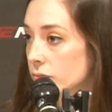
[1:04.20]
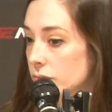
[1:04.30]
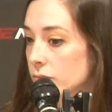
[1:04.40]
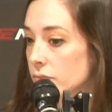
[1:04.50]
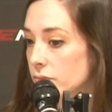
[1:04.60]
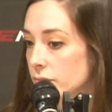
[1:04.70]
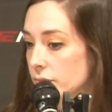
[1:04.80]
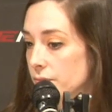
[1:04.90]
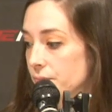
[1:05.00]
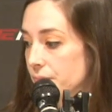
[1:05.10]

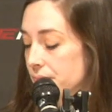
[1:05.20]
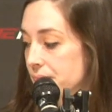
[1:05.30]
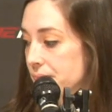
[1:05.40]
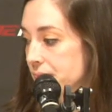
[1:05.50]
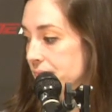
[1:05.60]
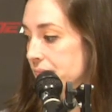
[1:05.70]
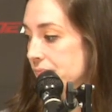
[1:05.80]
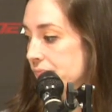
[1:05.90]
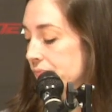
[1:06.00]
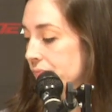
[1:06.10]

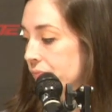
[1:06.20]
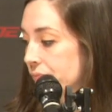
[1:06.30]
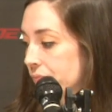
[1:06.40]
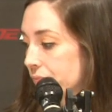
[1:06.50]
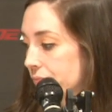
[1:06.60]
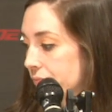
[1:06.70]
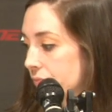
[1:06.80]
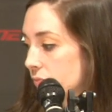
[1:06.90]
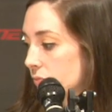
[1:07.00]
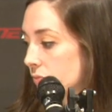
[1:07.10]

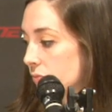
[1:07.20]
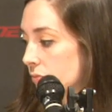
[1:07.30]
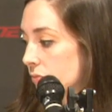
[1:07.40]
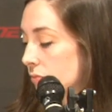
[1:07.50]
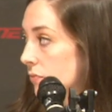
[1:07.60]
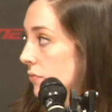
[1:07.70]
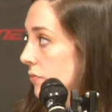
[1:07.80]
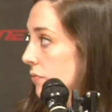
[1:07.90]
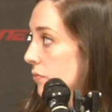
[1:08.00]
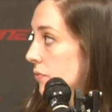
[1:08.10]

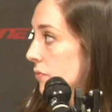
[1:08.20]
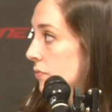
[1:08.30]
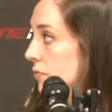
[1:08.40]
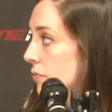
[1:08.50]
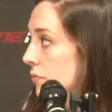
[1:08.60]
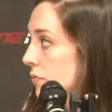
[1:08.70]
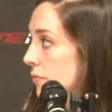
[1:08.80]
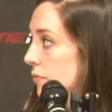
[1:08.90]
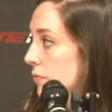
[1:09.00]
(not speaking)